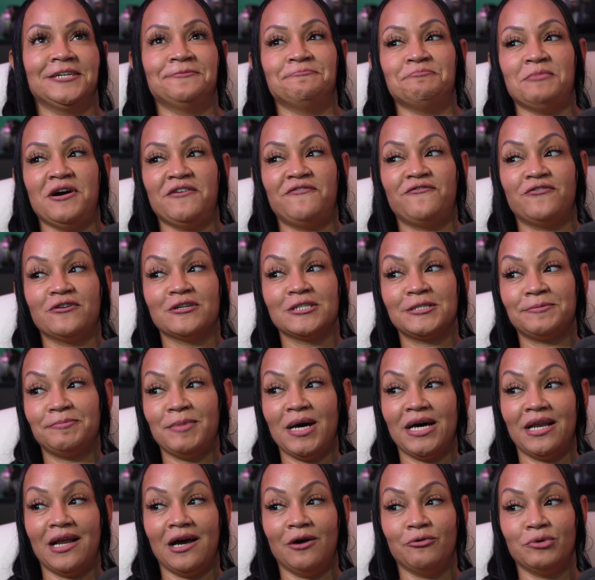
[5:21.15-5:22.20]
My first
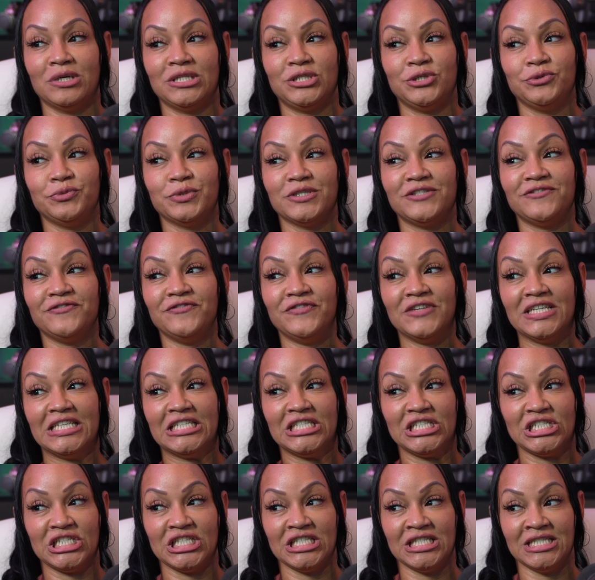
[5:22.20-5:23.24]
spot I went to was
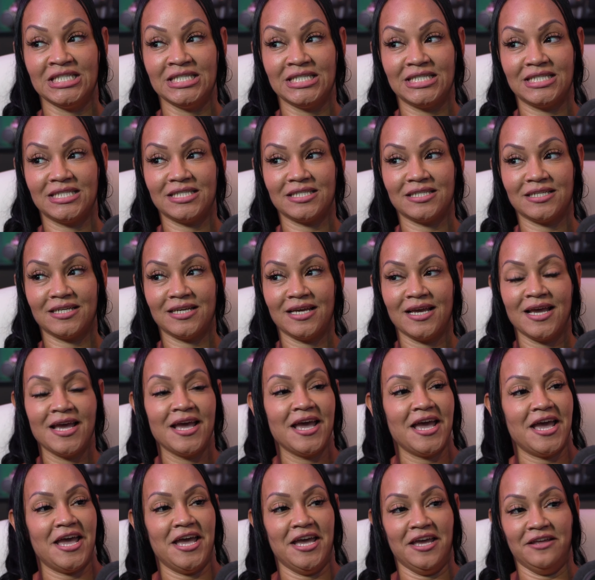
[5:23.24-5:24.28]
Visions,
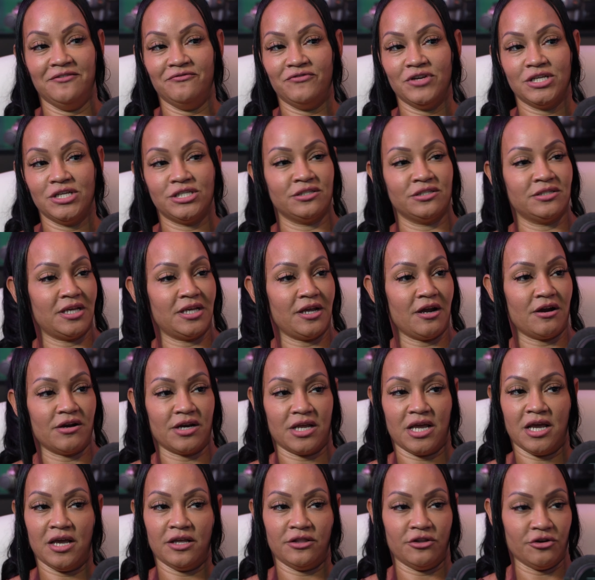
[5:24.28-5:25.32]
and Visions they
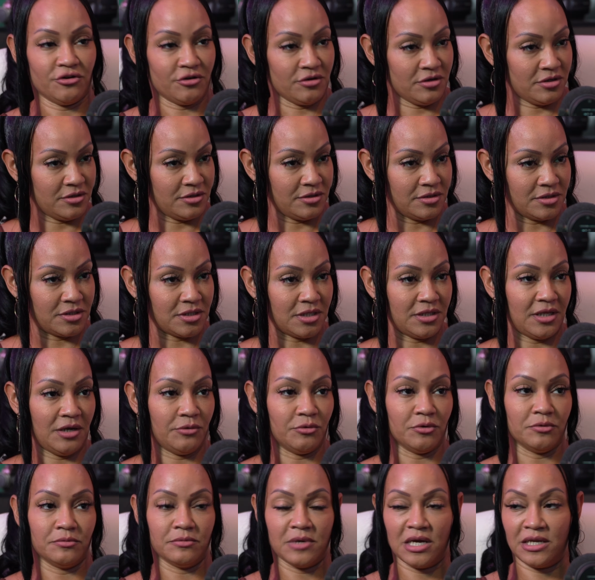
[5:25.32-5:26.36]
already had their girls, and
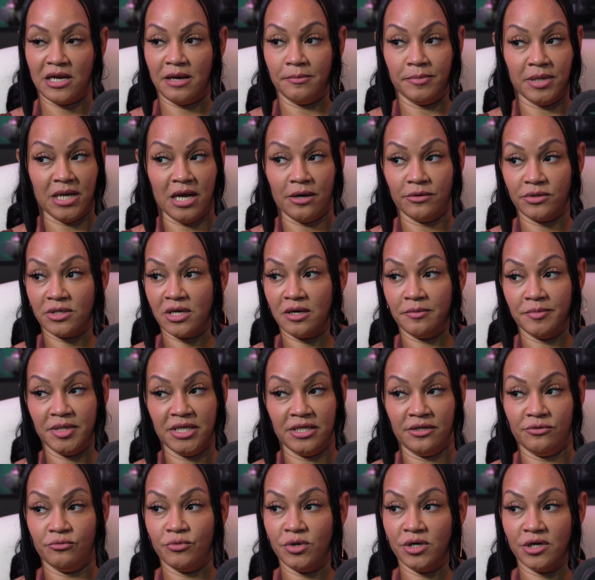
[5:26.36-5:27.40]
but I would come in
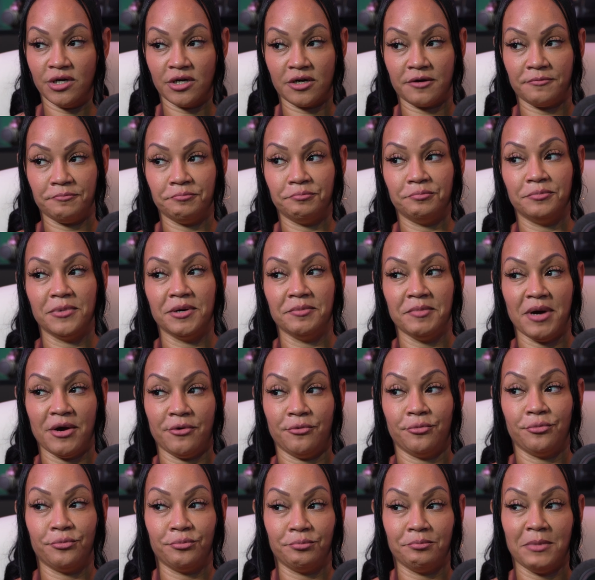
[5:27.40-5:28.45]
and work. But
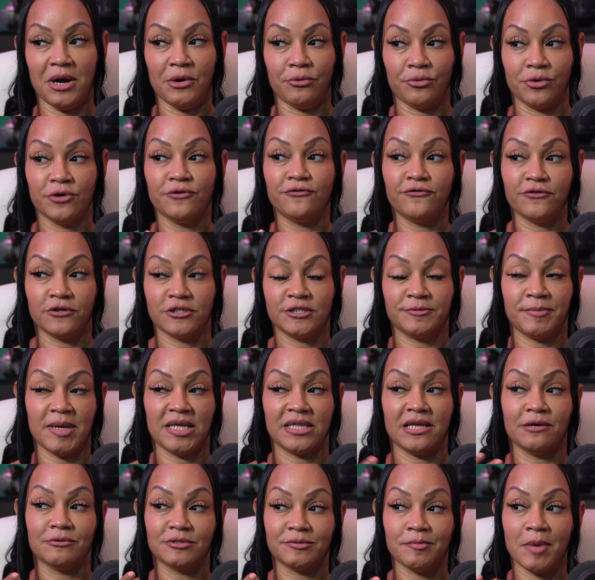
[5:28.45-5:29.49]
my real first
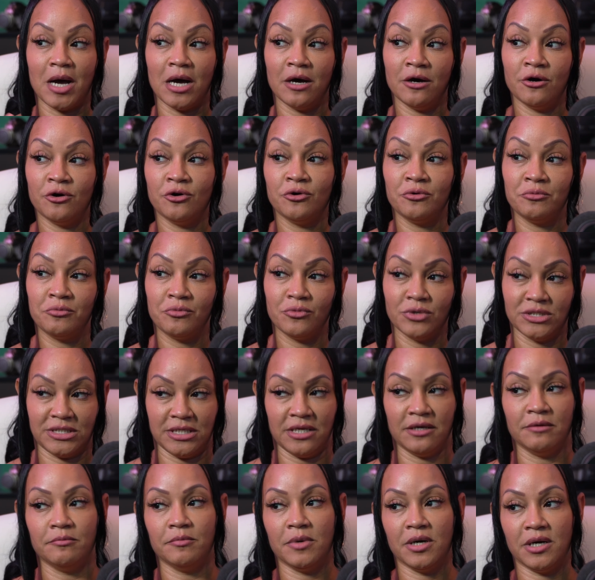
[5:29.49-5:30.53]
spot that was my home was
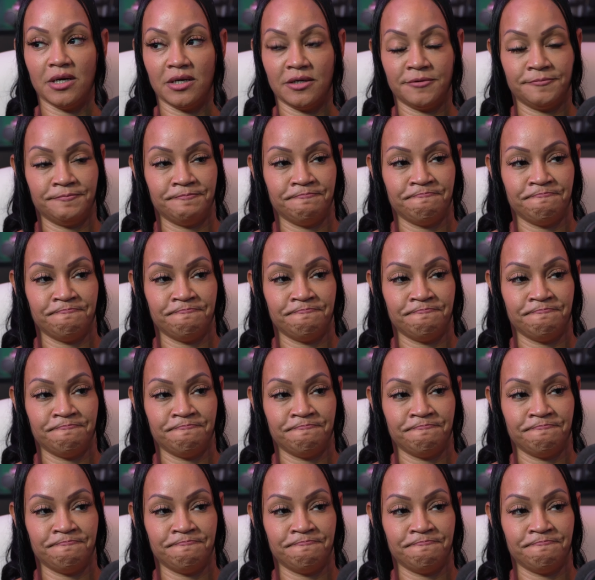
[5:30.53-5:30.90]
M-Bar.